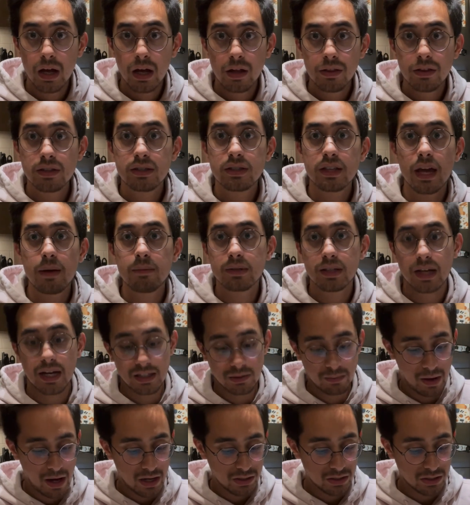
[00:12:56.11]
the same size
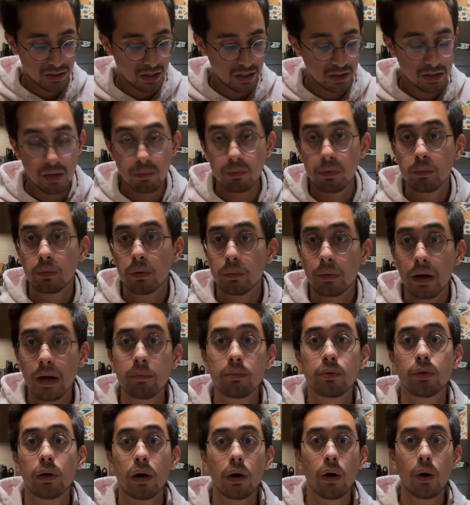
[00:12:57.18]
batches that some people might
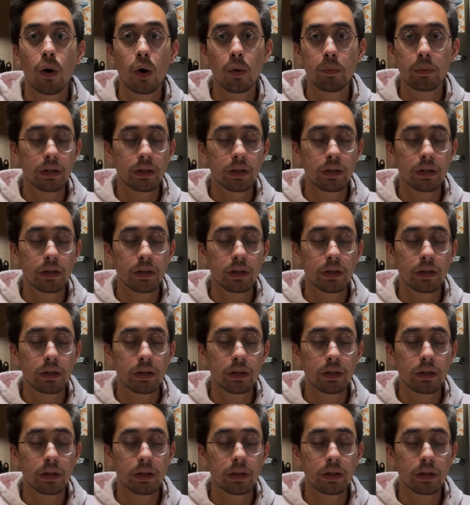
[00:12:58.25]
brew at home